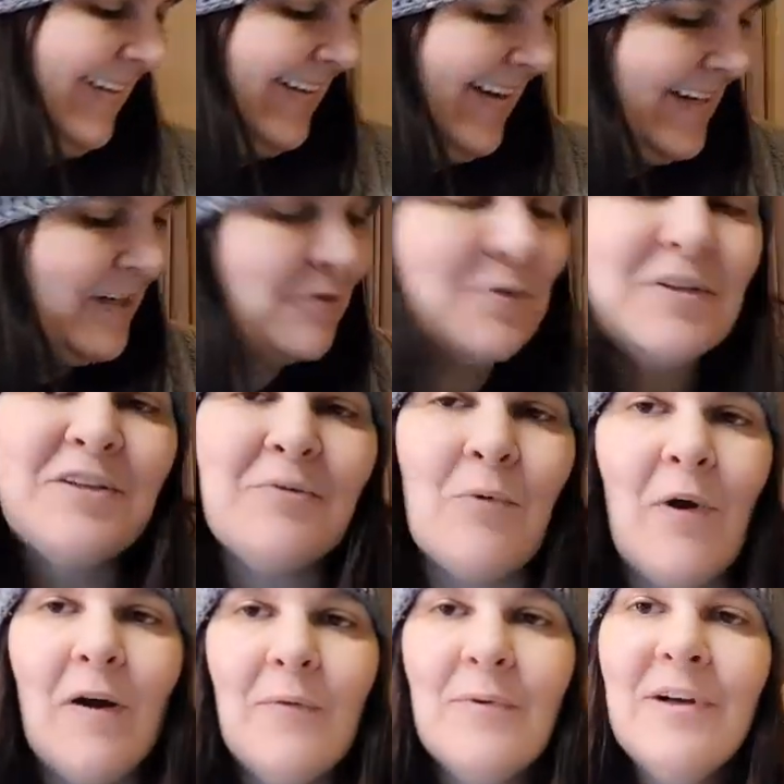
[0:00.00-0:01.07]
I go, would you
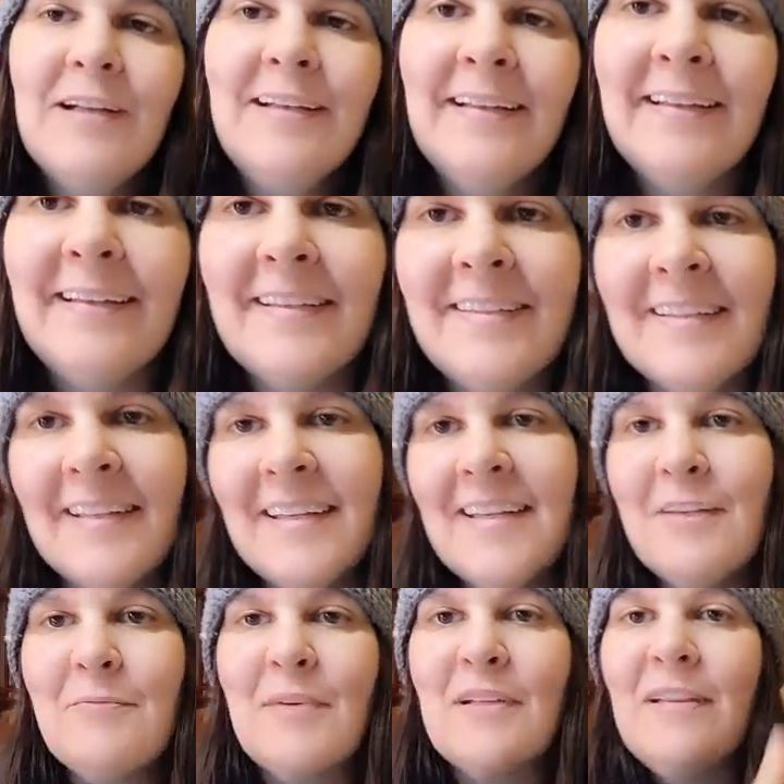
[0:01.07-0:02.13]
want one? He said
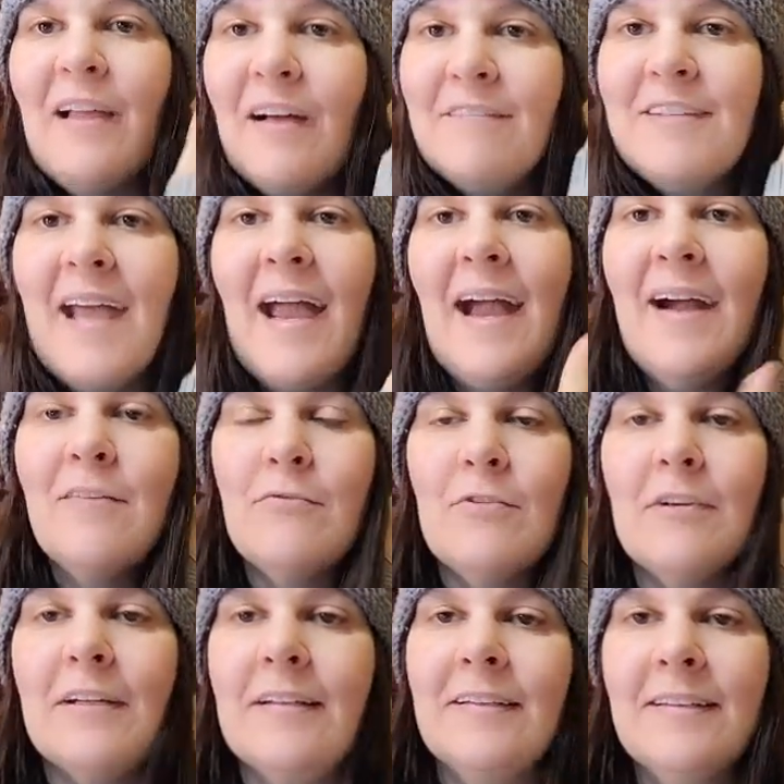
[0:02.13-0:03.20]
he would love to have
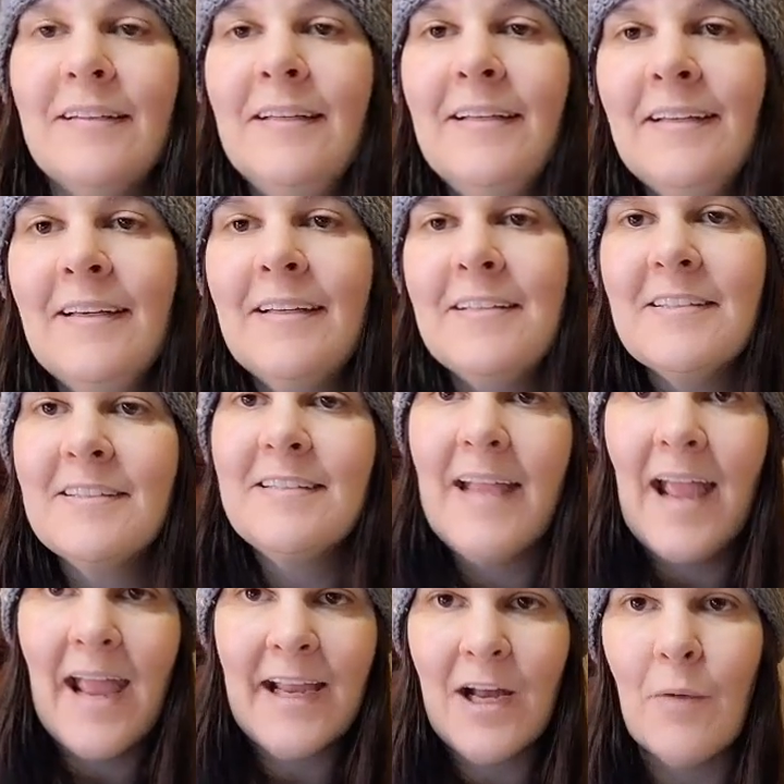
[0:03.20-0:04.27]
one just to
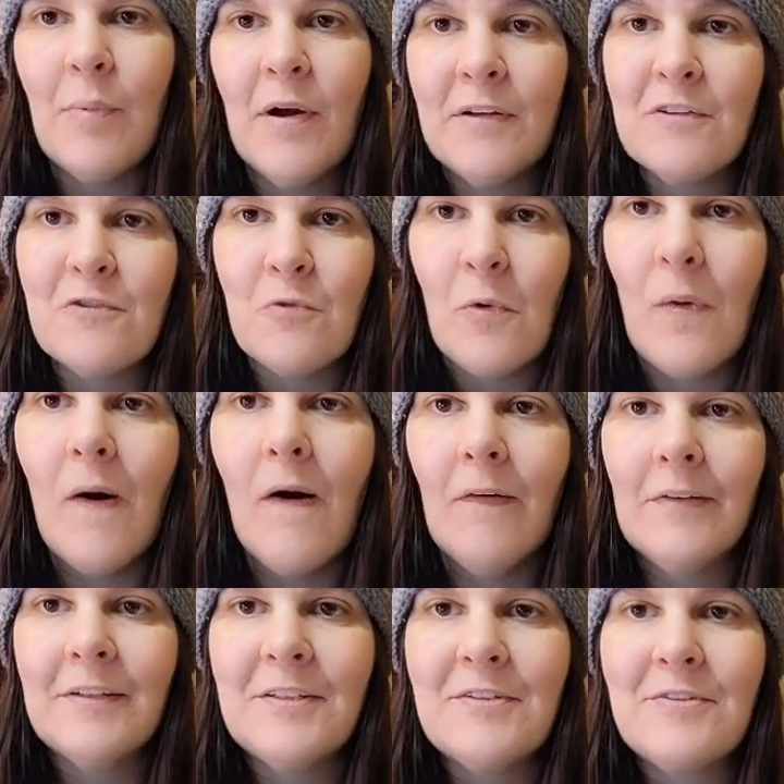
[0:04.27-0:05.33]
hang up on his
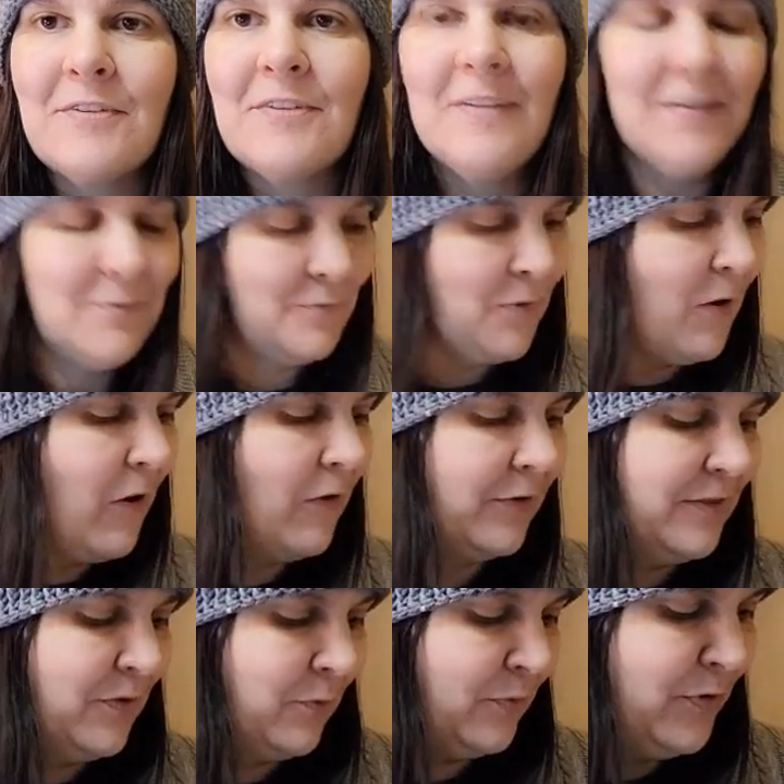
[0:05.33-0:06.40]
wall on his wall
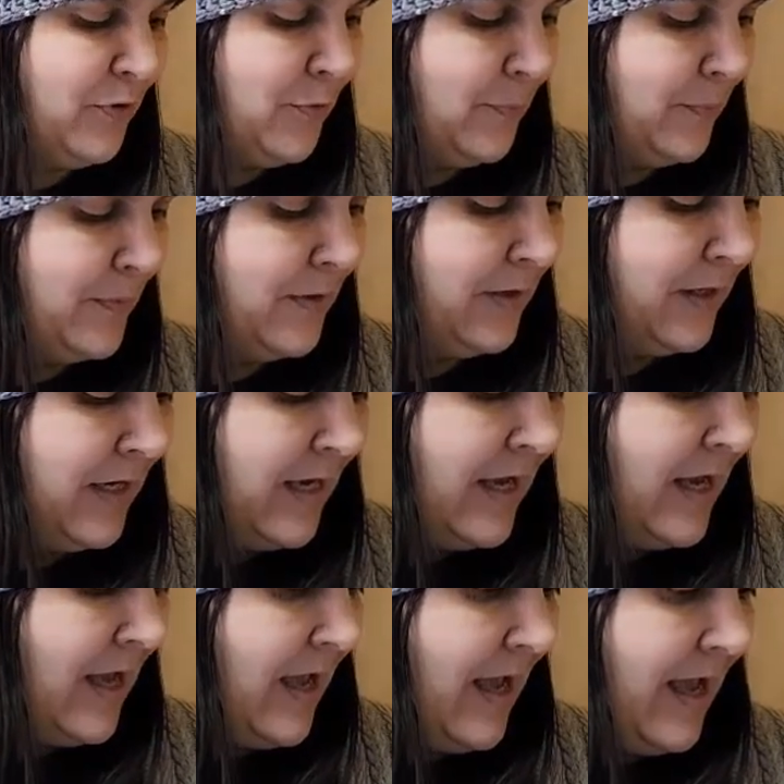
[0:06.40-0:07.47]
in the room
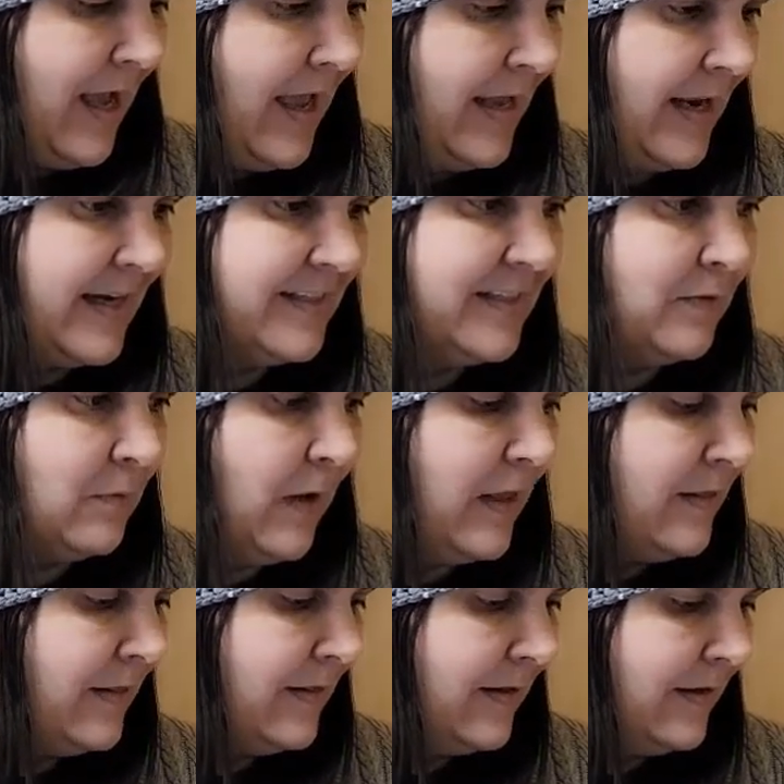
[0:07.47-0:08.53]
and I said,
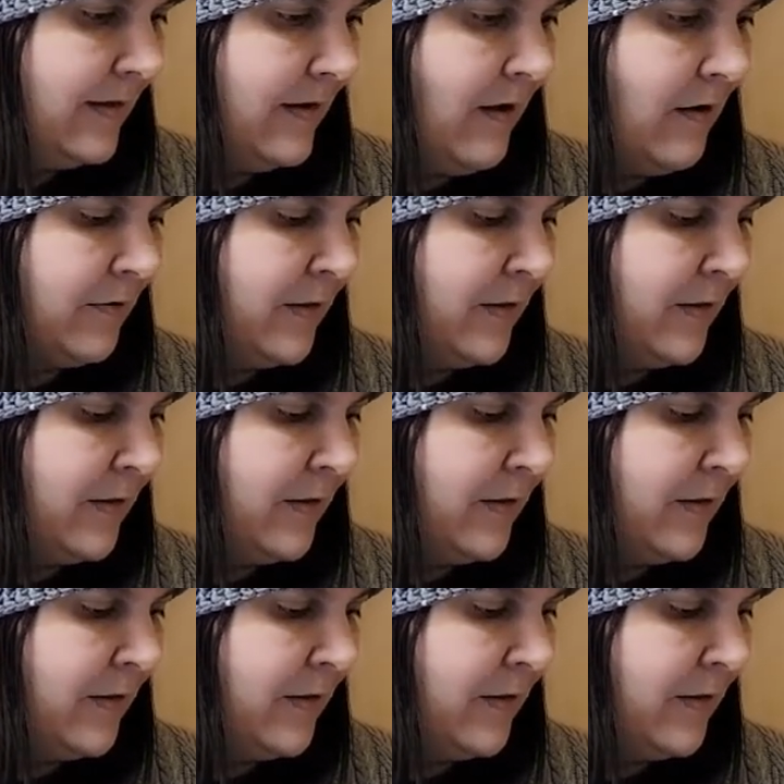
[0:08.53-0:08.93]
well, I'll